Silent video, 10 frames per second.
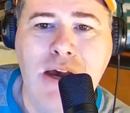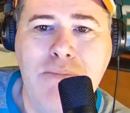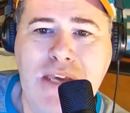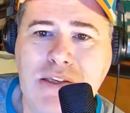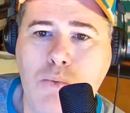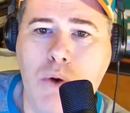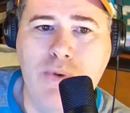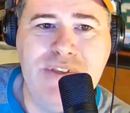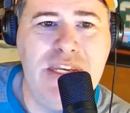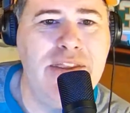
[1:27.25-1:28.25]
Based on what
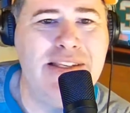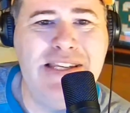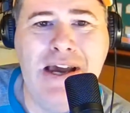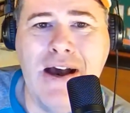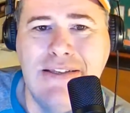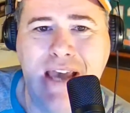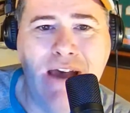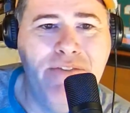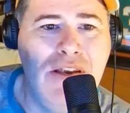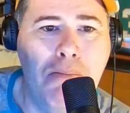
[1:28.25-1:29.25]
we've seen, the Seahawks
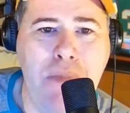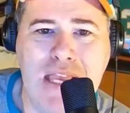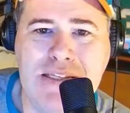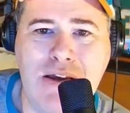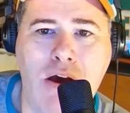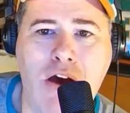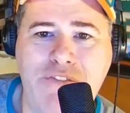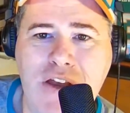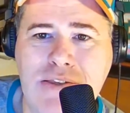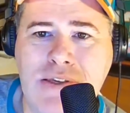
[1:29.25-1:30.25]
have an amazing
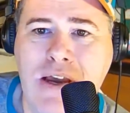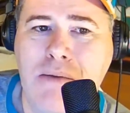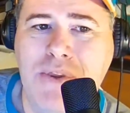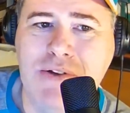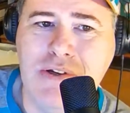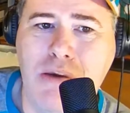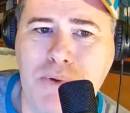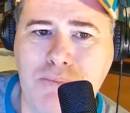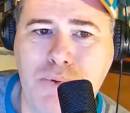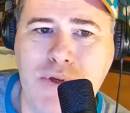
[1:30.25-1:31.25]
offense, but there's a couple
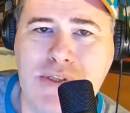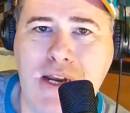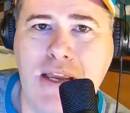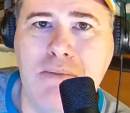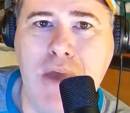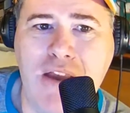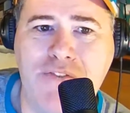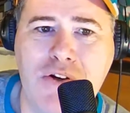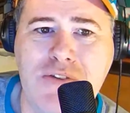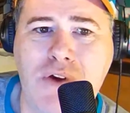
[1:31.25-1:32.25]
of points that I can make.
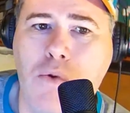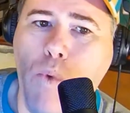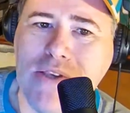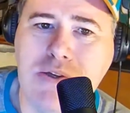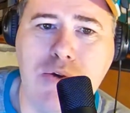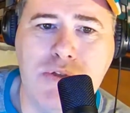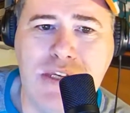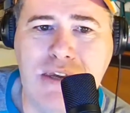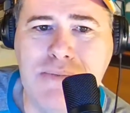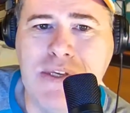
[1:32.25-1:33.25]
First of all, West Coast
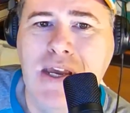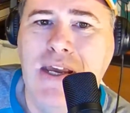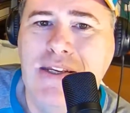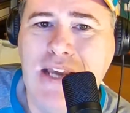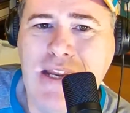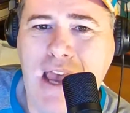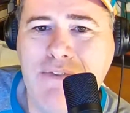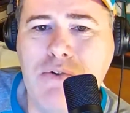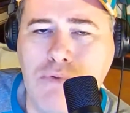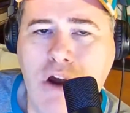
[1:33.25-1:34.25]
teams tend to have
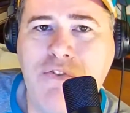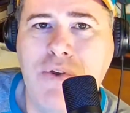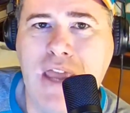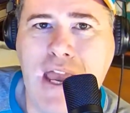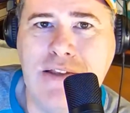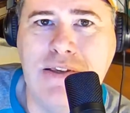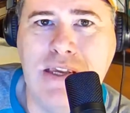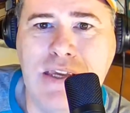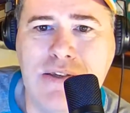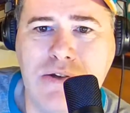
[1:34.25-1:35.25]
it rough when they head to
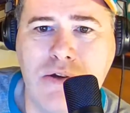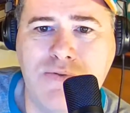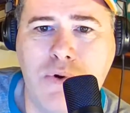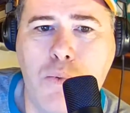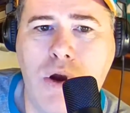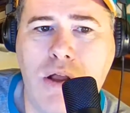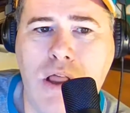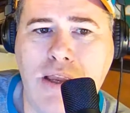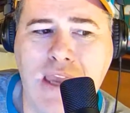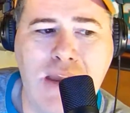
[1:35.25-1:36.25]
the East Coast for a 1
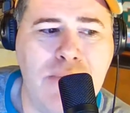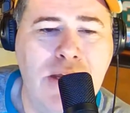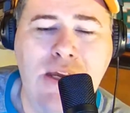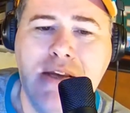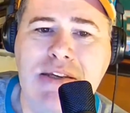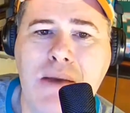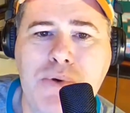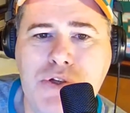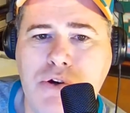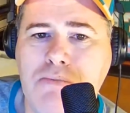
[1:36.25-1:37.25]
o'clock game.
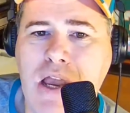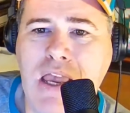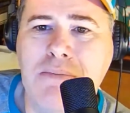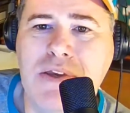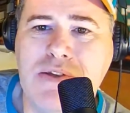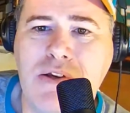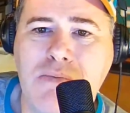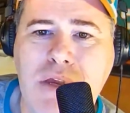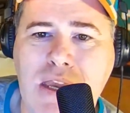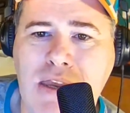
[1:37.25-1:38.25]
Temperature in Miami is going to
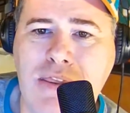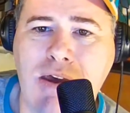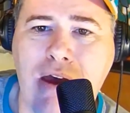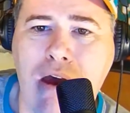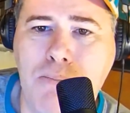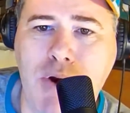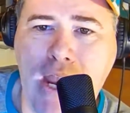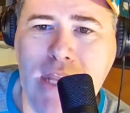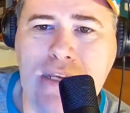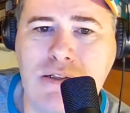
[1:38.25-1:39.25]
be in the upper
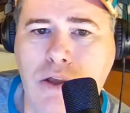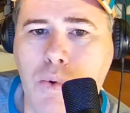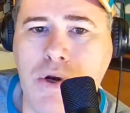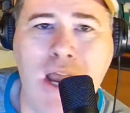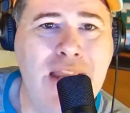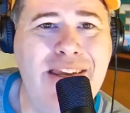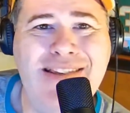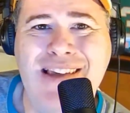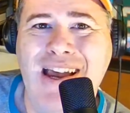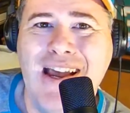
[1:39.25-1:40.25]
80s, lower
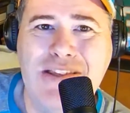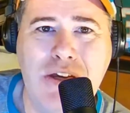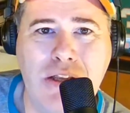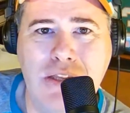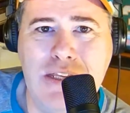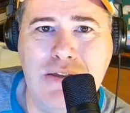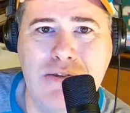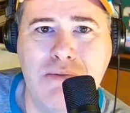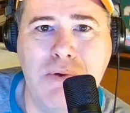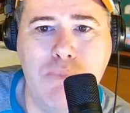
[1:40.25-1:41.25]
90s. It's going to lead to
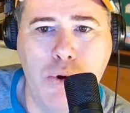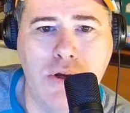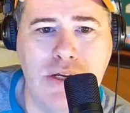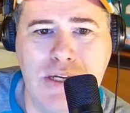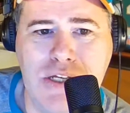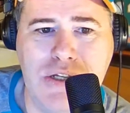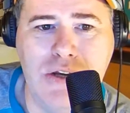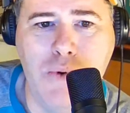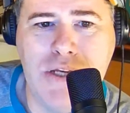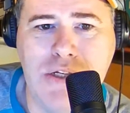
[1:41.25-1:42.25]
some important conditioning
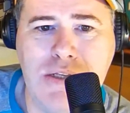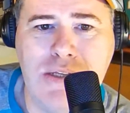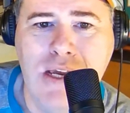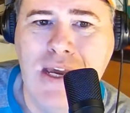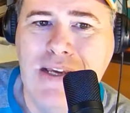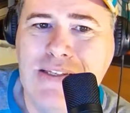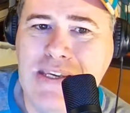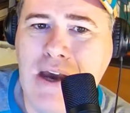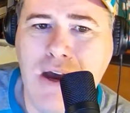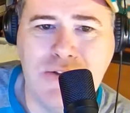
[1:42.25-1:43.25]
questions.
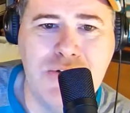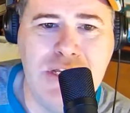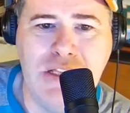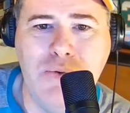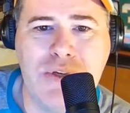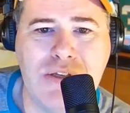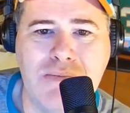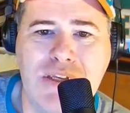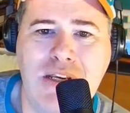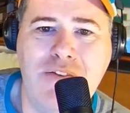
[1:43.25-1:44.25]
Seahawks are dealing with some
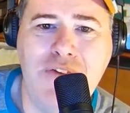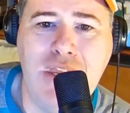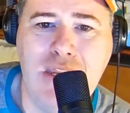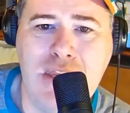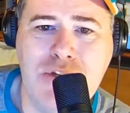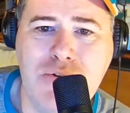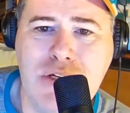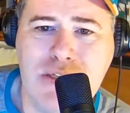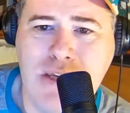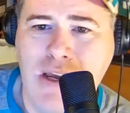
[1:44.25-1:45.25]
significant
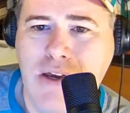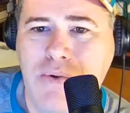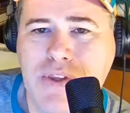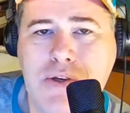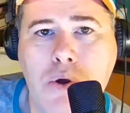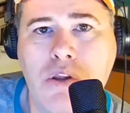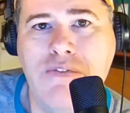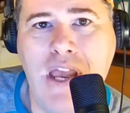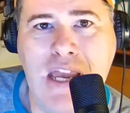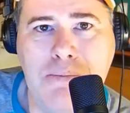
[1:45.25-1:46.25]
injuries with a total of
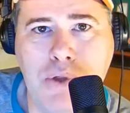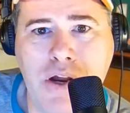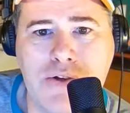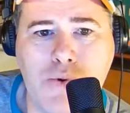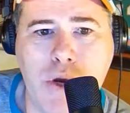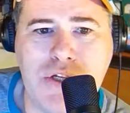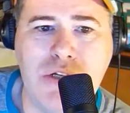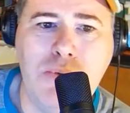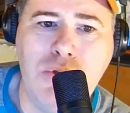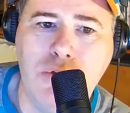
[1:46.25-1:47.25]
8 players
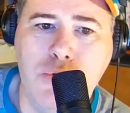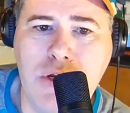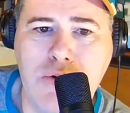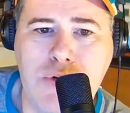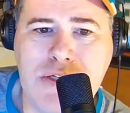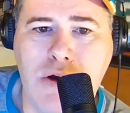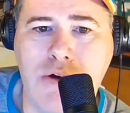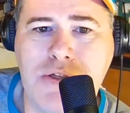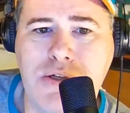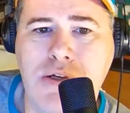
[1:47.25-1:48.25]
questionable, including Chris Carson,